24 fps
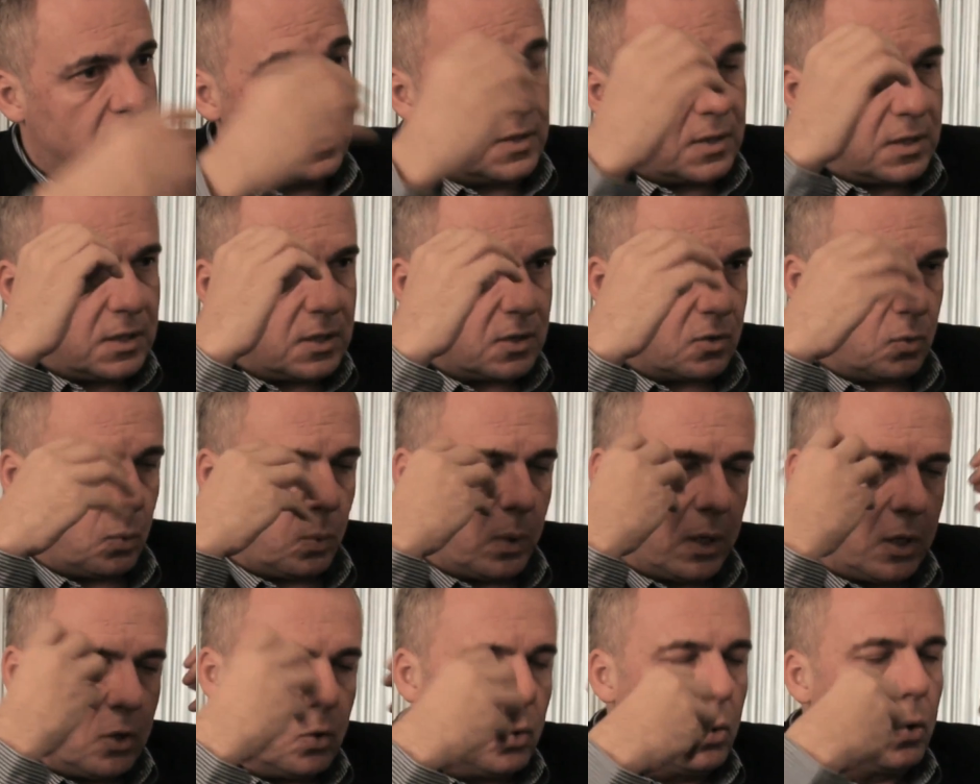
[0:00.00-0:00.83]
This is the
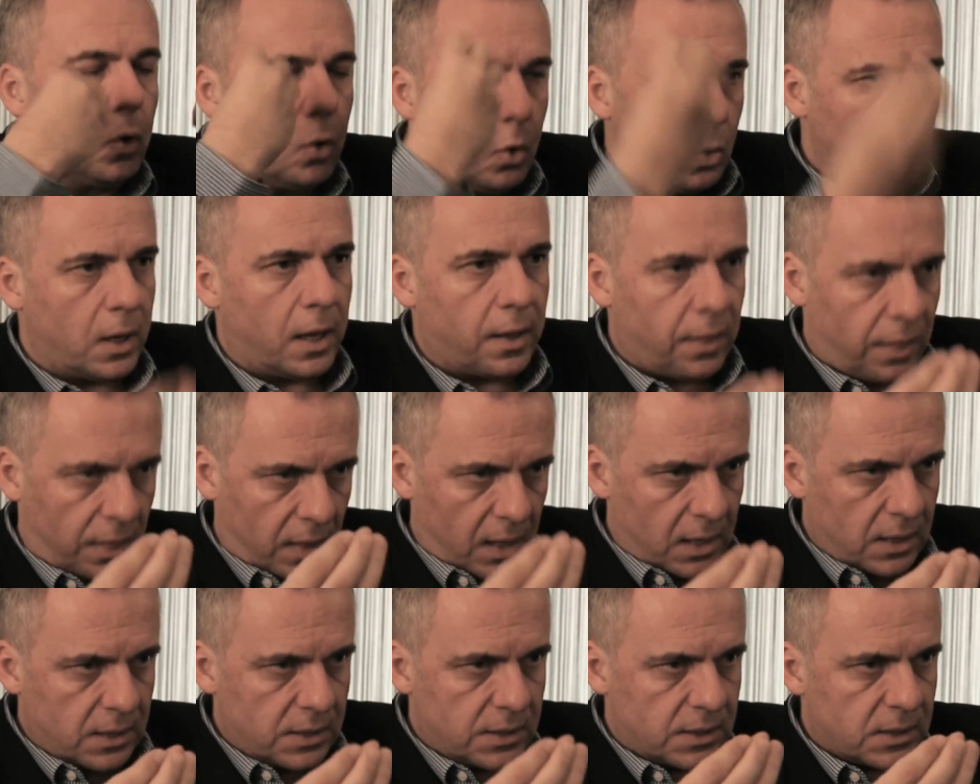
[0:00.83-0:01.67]
way you look at
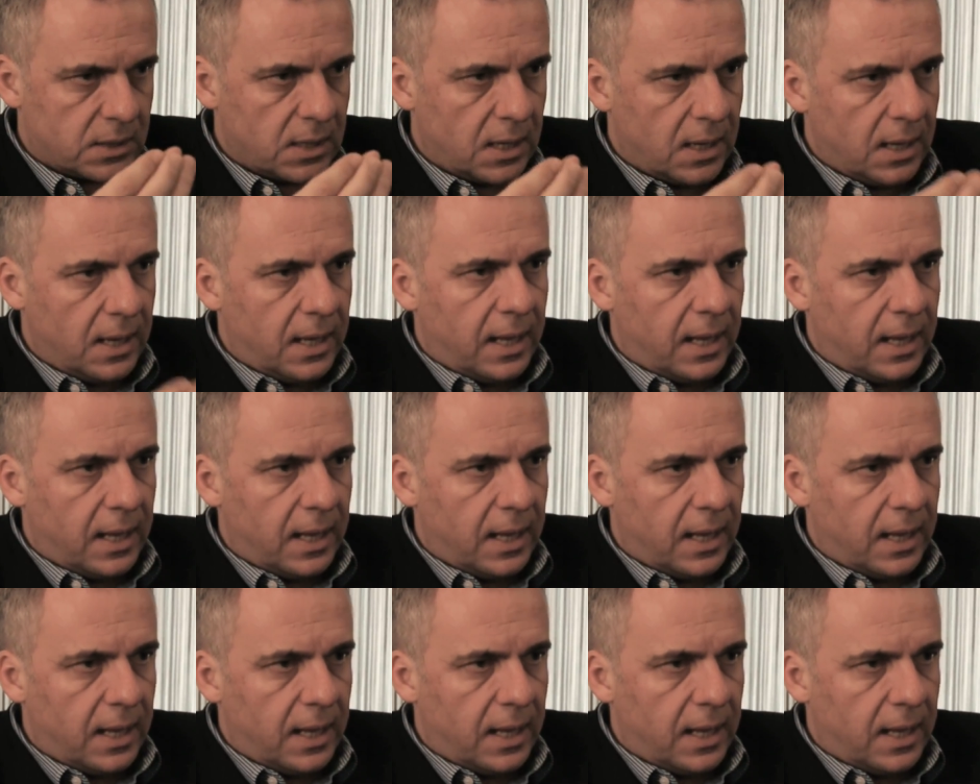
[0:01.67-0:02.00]
things,